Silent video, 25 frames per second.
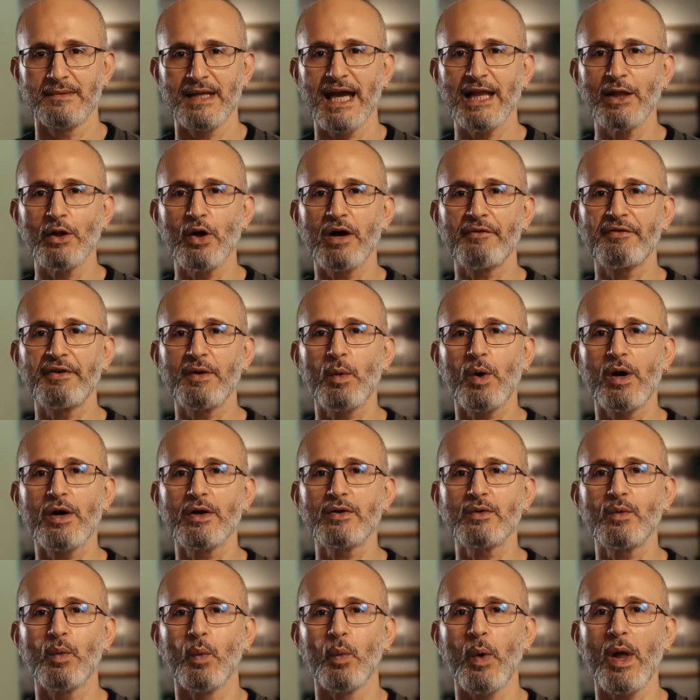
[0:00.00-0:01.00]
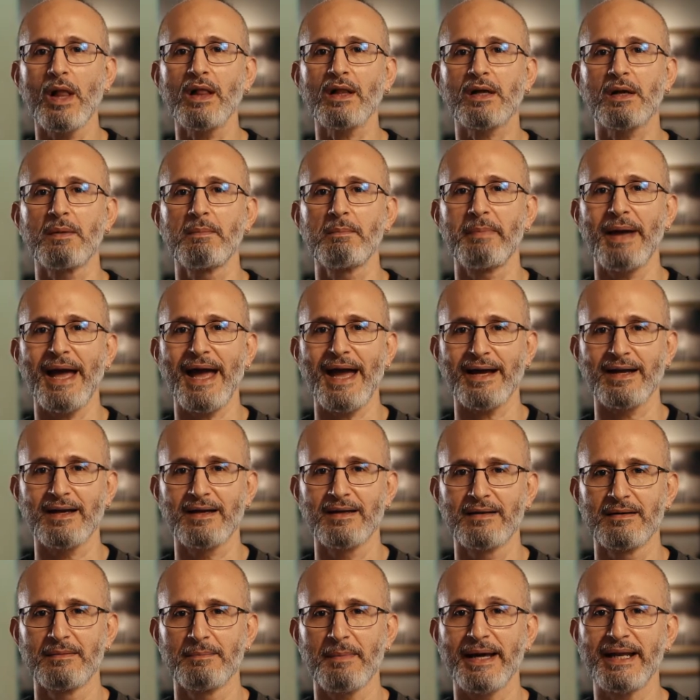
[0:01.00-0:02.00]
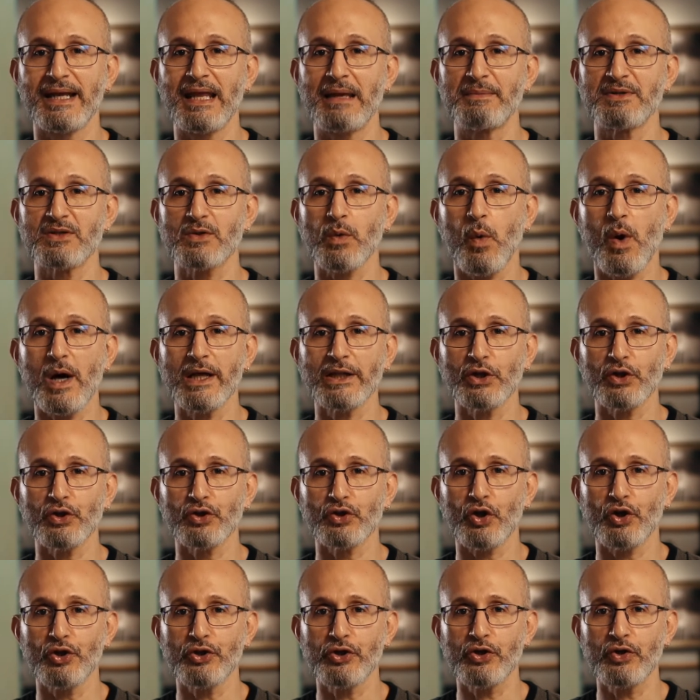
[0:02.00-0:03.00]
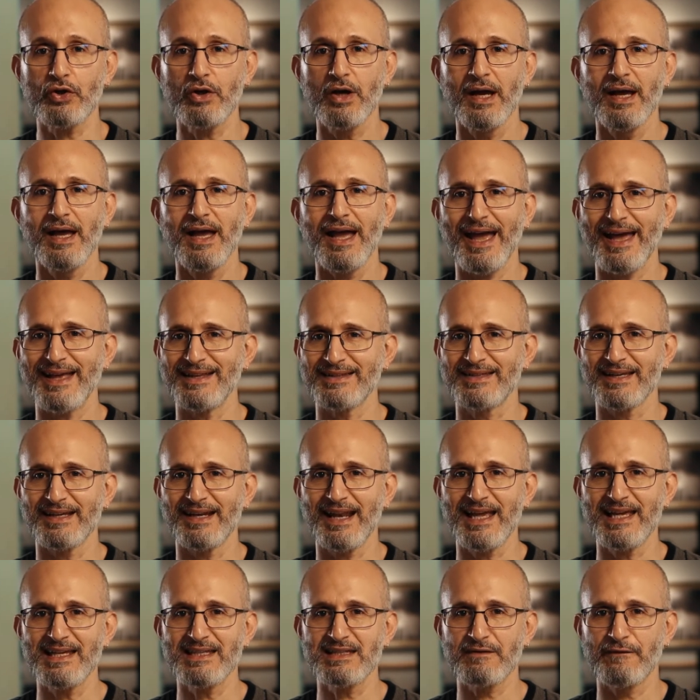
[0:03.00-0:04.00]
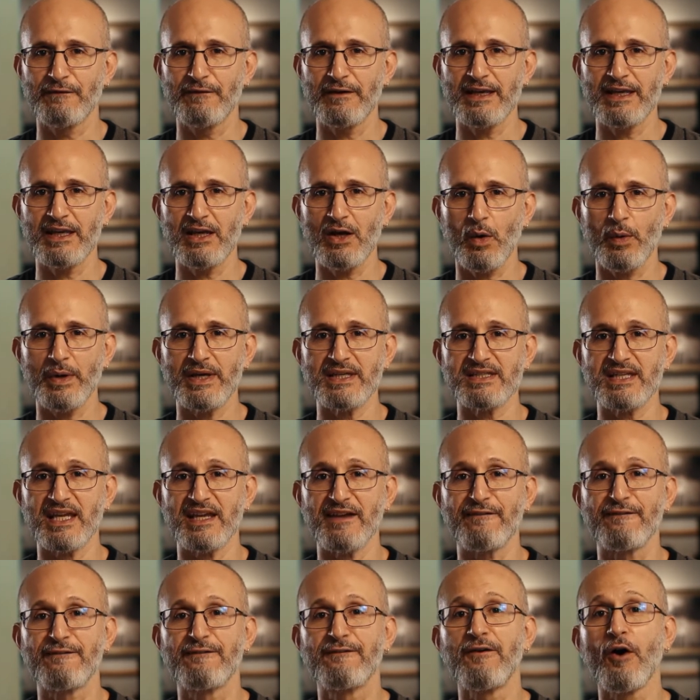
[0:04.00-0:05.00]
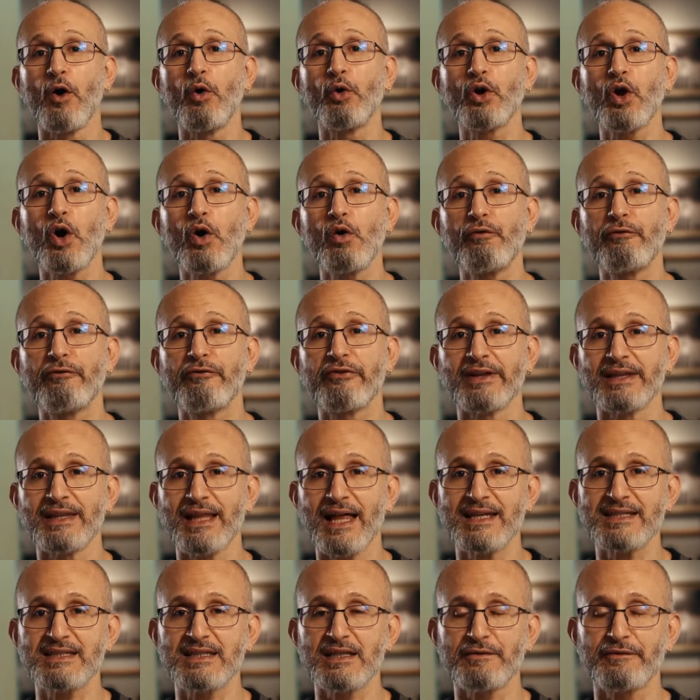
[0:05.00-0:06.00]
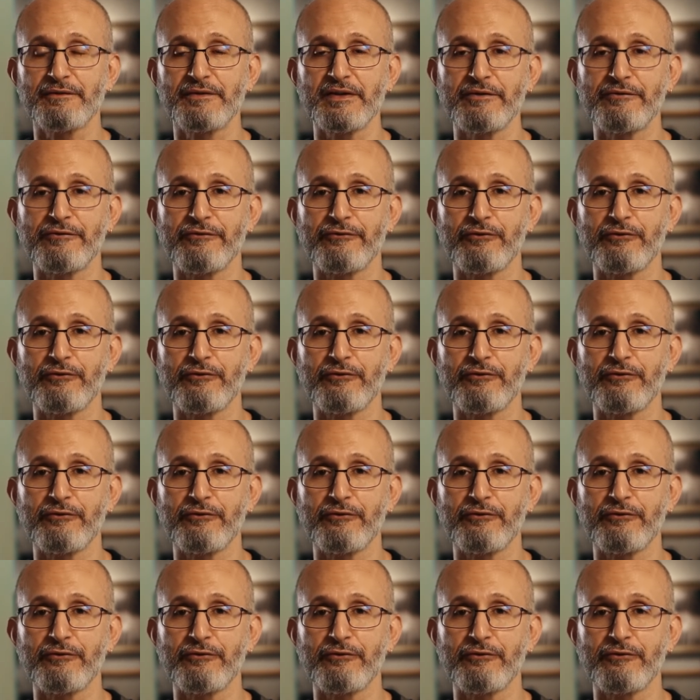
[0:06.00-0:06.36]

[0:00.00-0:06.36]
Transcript: Hello everyone, welcome back. My name is Juan Londoño and today's video is a Photo Philosophy